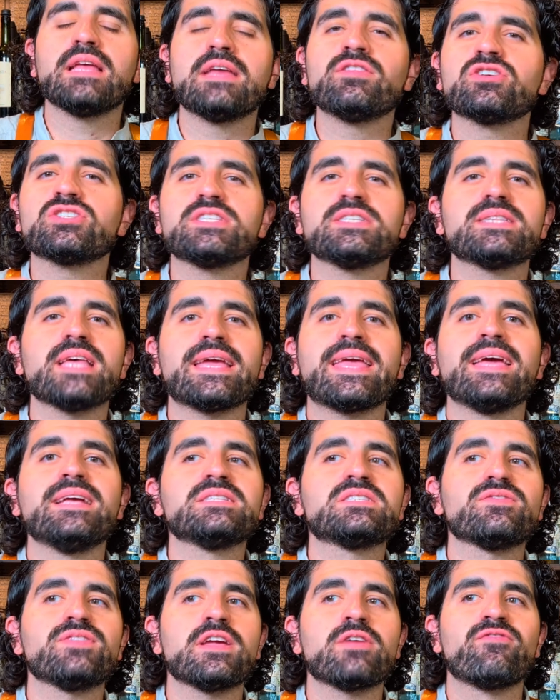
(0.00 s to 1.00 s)
And there's these like
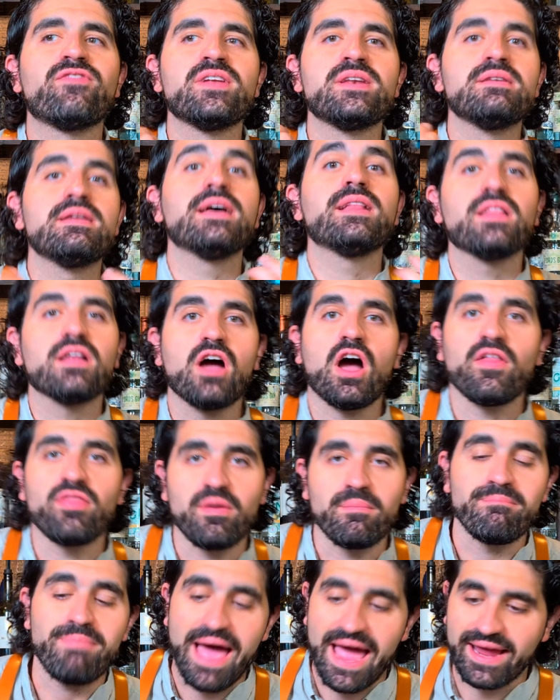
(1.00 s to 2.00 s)
hints of like vanilla on
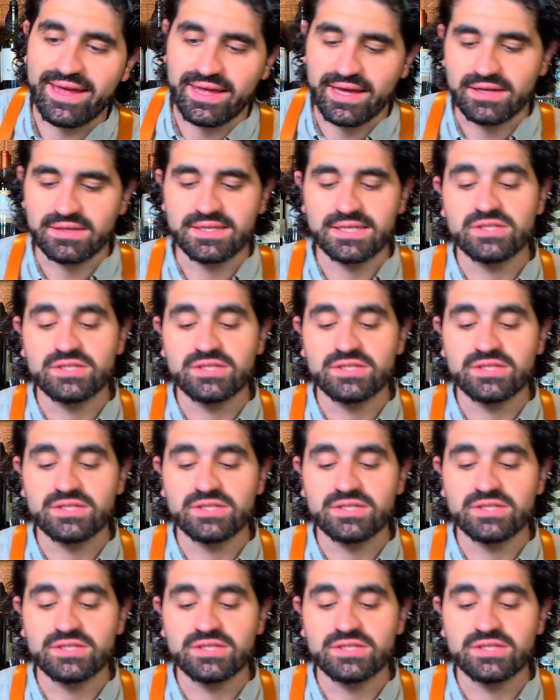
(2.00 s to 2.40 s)
the back end.